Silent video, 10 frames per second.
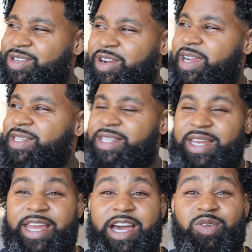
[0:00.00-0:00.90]
crazy
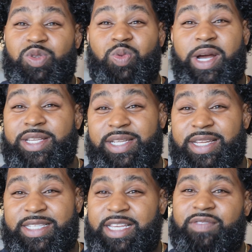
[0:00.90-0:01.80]
that I was watching
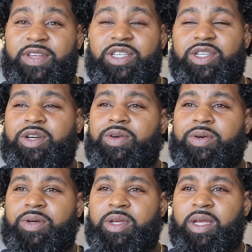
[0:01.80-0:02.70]
a TV show,